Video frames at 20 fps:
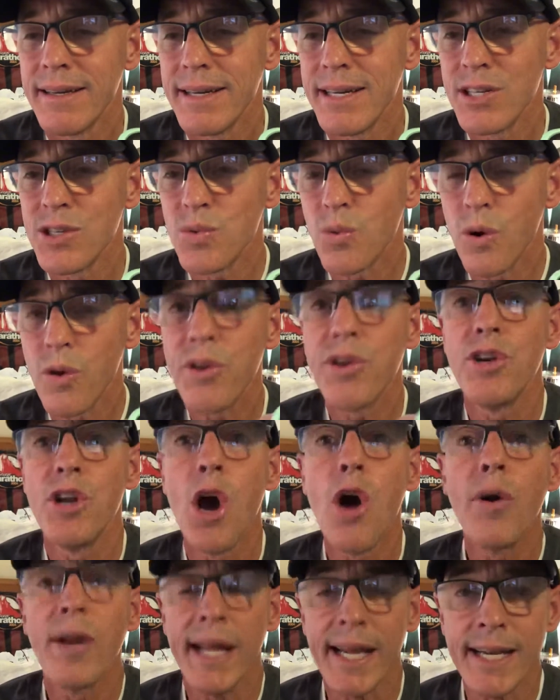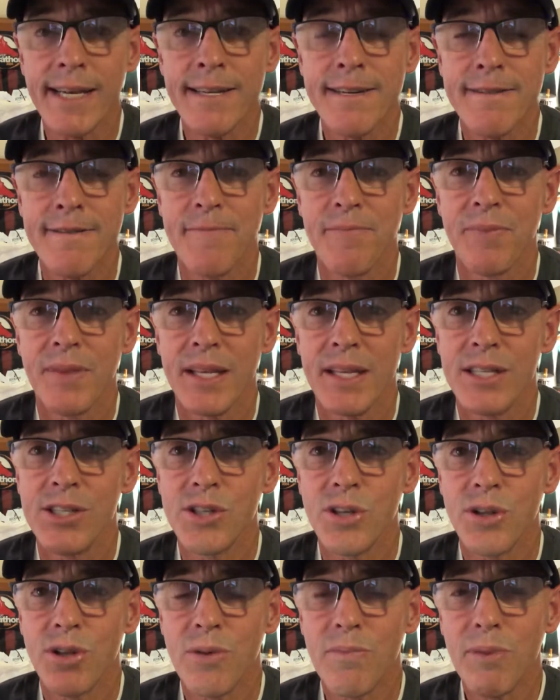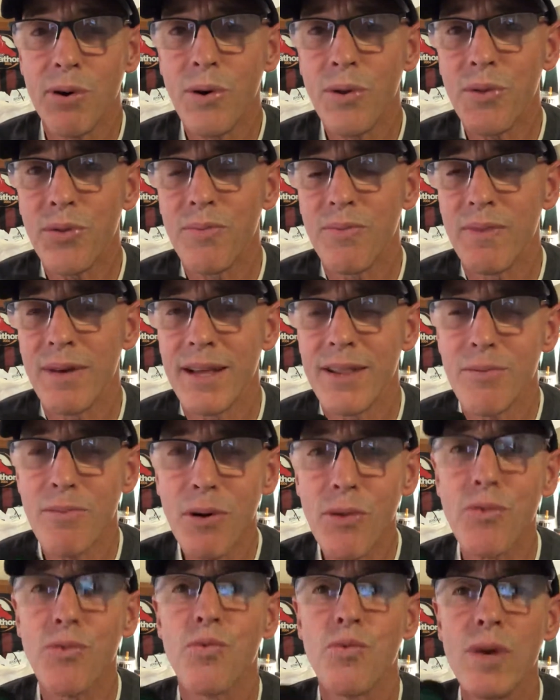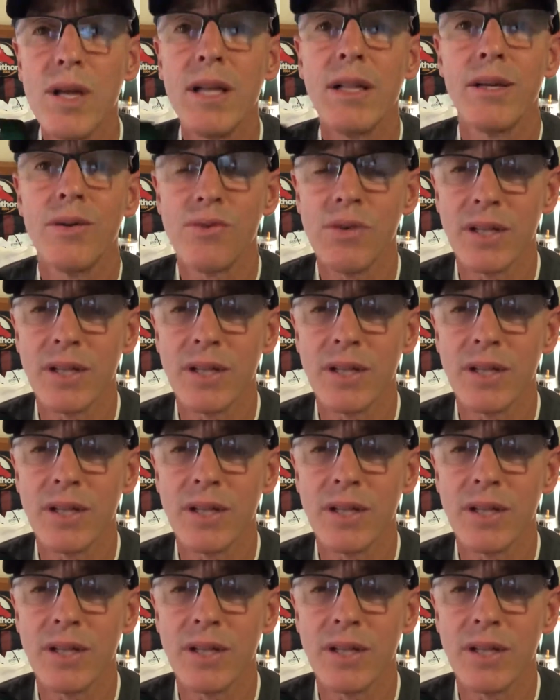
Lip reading: is worth noting is that they're both really,